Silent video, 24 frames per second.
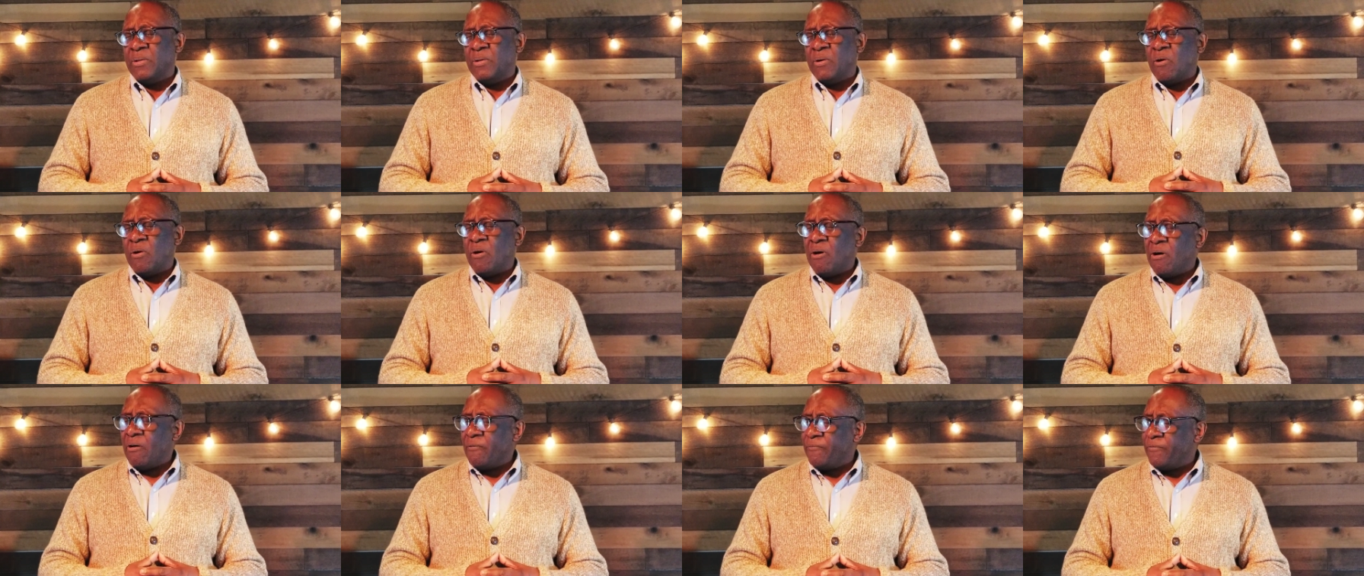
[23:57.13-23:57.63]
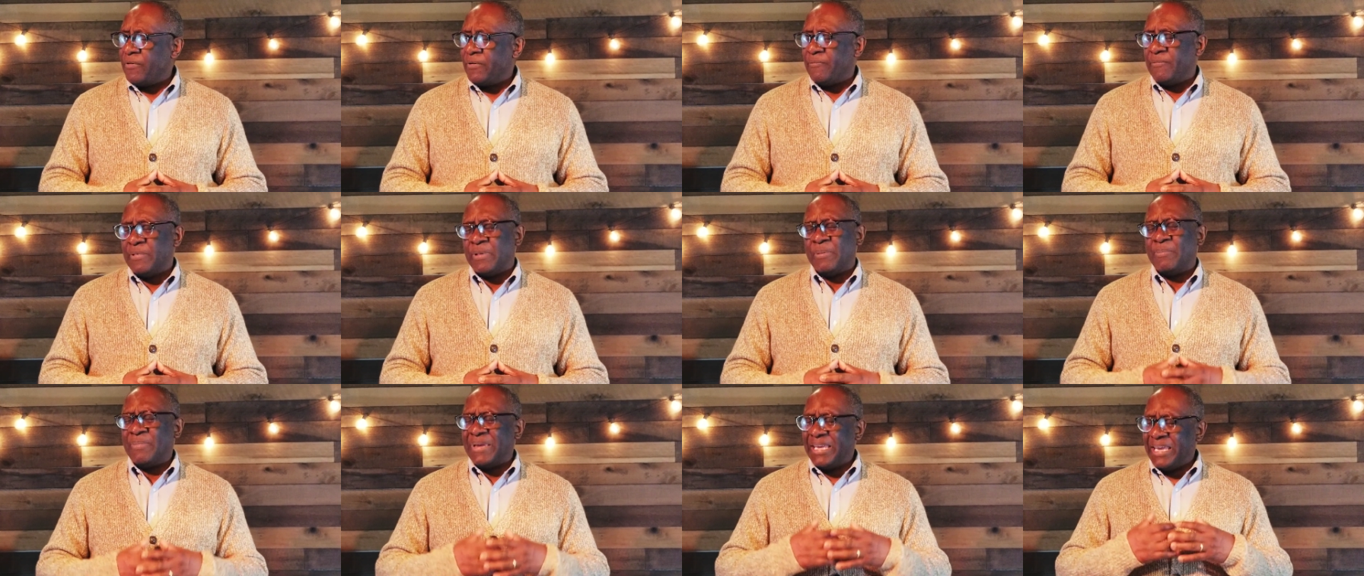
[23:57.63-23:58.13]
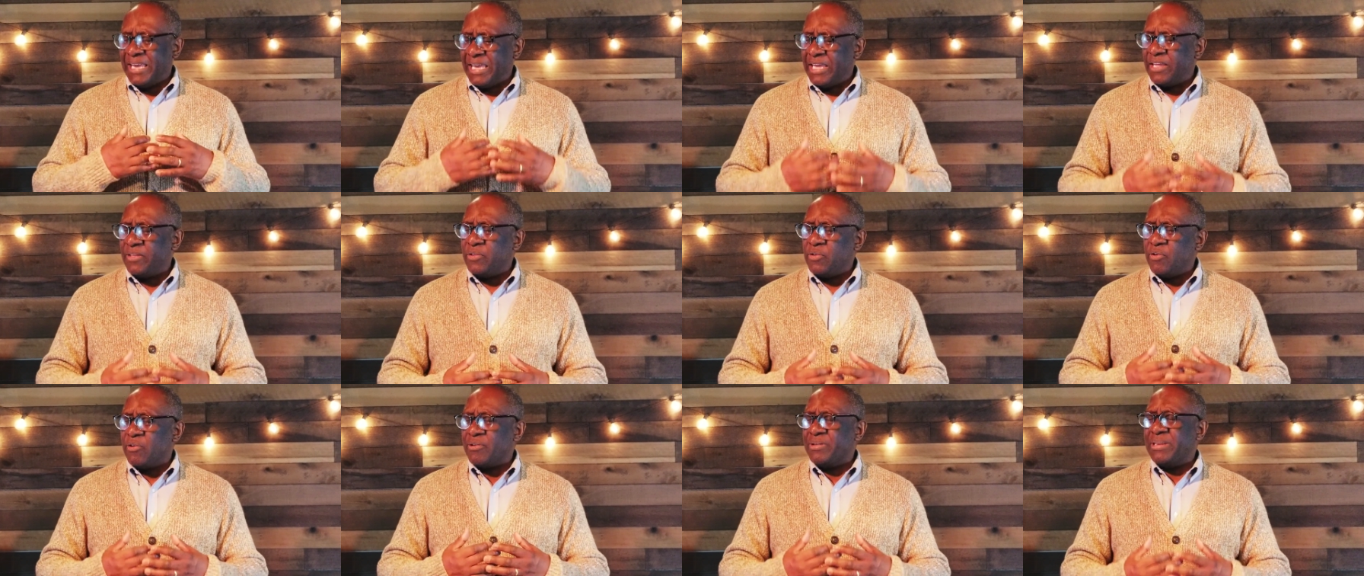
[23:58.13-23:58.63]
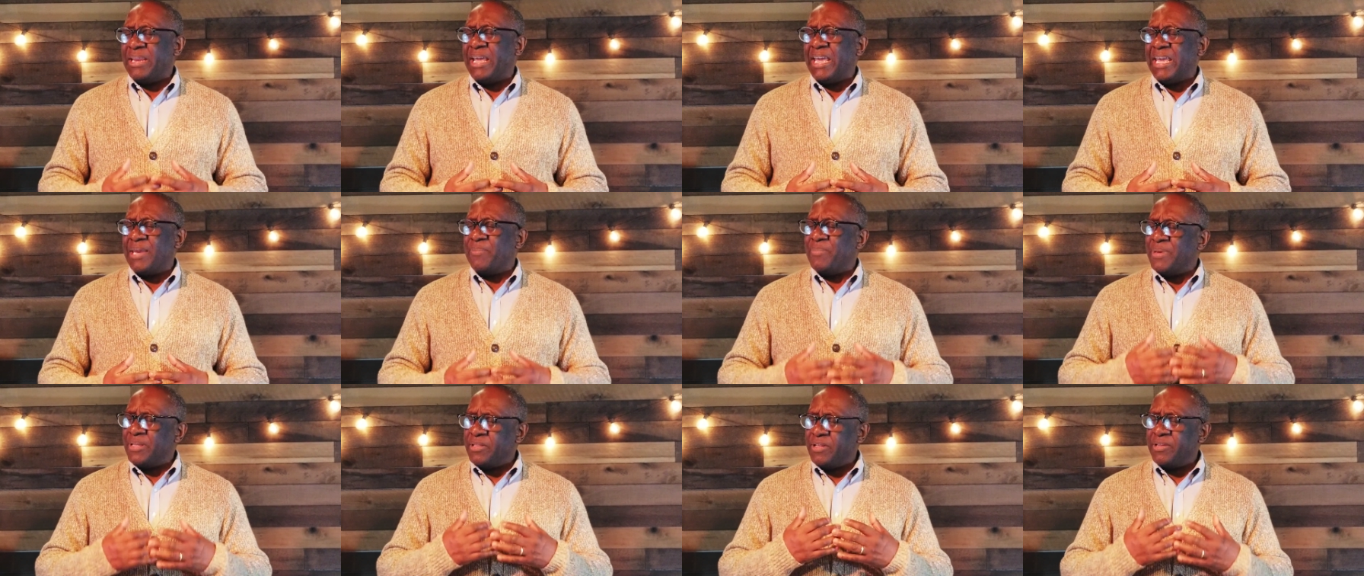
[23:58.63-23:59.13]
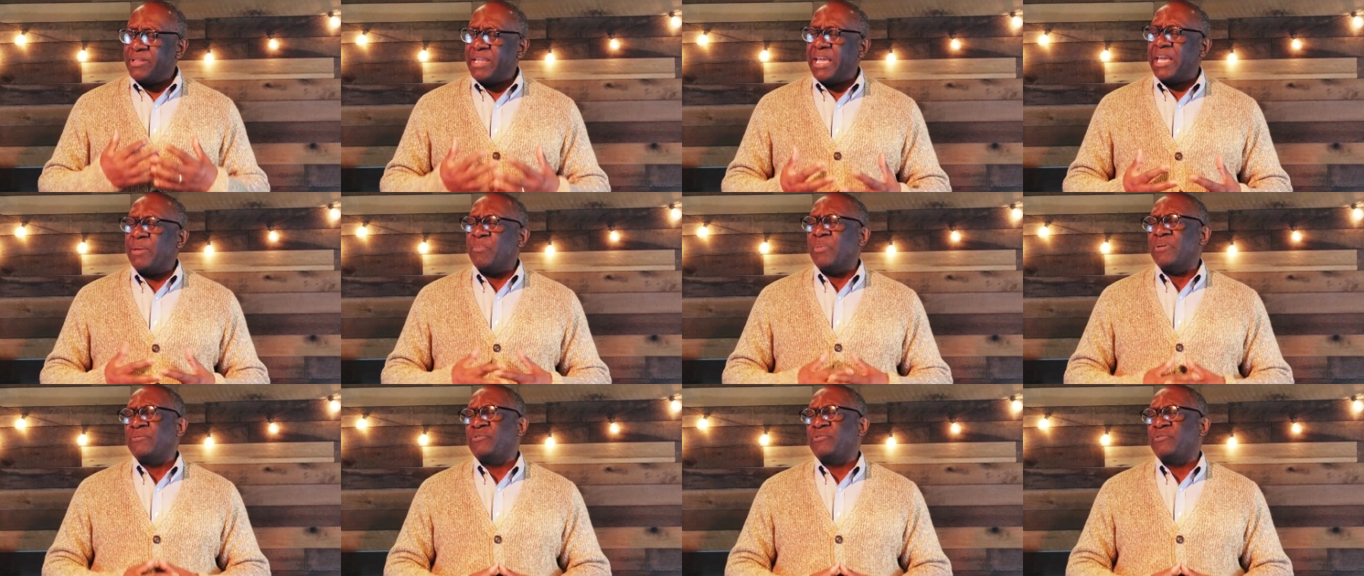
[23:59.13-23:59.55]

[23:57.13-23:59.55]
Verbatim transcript: off of them in your name, in the name of